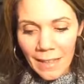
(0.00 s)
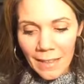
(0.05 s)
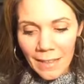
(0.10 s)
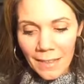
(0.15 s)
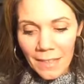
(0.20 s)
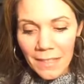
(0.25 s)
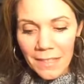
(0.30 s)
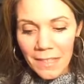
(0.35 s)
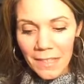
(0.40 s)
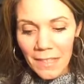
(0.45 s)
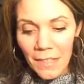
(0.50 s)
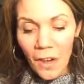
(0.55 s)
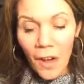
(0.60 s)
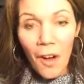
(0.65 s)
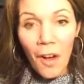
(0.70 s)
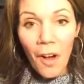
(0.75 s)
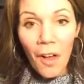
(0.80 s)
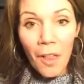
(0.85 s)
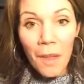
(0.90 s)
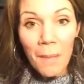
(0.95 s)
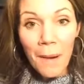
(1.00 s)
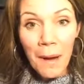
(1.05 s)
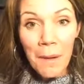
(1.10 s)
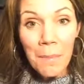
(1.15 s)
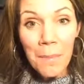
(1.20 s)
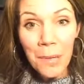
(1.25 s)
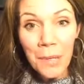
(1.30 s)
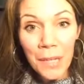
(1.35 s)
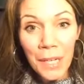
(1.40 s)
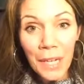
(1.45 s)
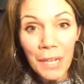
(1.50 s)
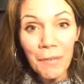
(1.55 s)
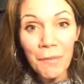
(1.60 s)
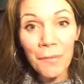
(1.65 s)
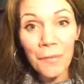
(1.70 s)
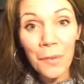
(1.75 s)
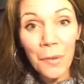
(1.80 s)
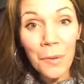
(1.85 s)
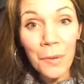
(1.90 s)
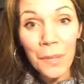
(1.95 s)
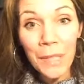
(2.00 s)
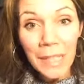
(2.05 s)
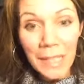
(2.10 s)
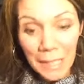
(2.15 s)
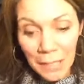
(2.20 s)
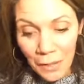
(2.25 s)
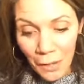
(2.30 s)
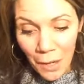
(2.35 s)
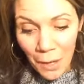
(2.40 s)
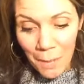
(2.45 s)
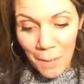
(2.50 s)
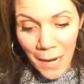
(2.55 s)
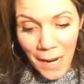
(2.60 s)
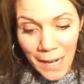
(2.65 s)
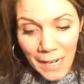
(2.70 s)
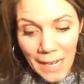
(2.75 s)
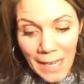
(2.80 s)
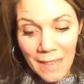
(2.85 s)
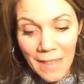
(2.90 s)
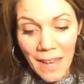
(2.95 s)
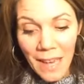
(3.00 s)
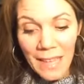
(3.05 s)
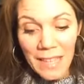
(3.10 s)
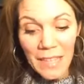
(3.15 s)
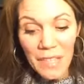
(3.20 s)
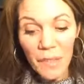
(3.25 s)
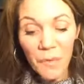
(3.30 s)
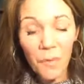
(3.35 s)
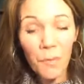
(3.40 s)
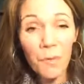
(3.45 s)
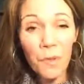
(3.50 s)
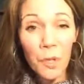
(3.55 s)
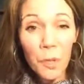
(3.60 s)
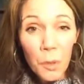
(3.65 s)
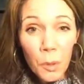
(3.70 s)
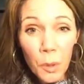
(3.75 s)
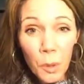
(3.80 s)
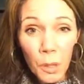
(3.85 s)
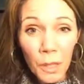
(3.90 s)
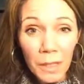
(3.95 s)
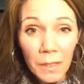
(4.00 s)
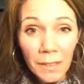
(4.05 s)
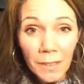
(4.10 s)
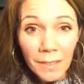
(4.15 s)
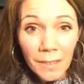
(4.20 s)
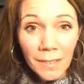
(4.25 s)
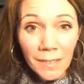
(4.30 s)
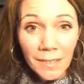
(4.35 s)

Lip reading: This is all about putting food in our body that is fuel,